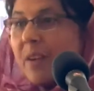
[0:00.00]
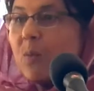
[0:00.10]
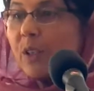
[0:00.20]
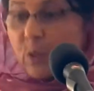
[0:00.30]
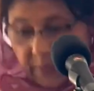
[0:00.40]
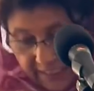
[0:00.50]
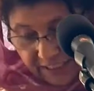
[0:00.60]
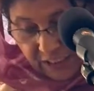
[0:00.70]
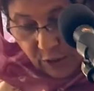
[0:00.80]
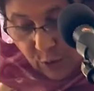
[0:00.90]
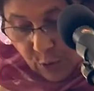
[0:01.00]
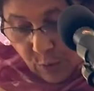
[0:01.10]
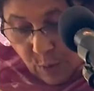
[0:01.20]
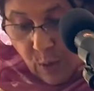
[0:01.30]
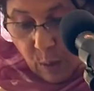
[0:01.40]
What do we listen to?
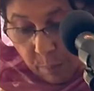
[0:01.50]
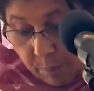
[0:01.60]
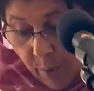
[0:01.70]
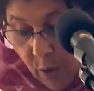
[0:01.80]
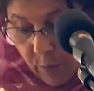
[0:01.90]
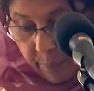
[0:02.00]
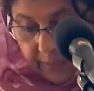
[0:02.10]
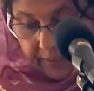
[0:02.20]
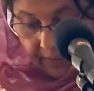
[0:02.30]
Bahobid.